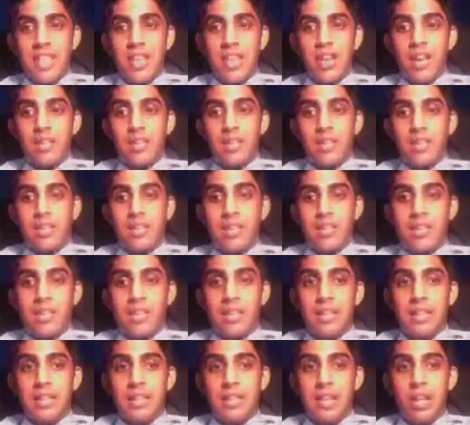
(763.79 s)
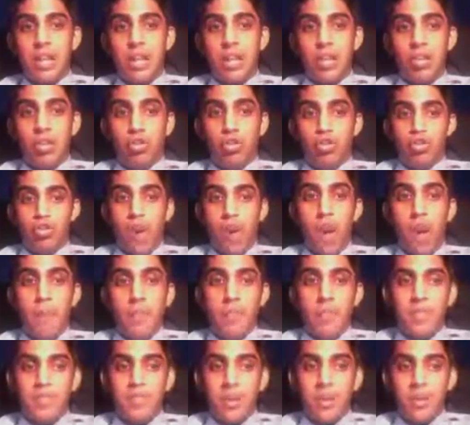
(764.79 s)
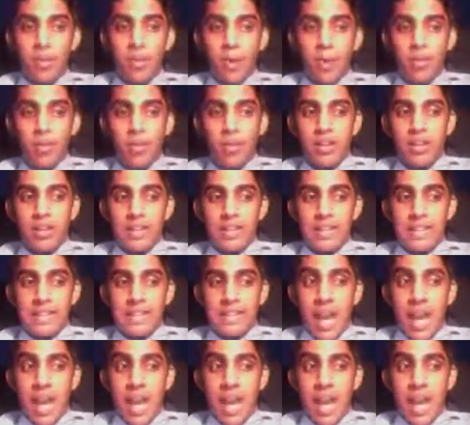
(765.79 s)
completely dropped the opponent.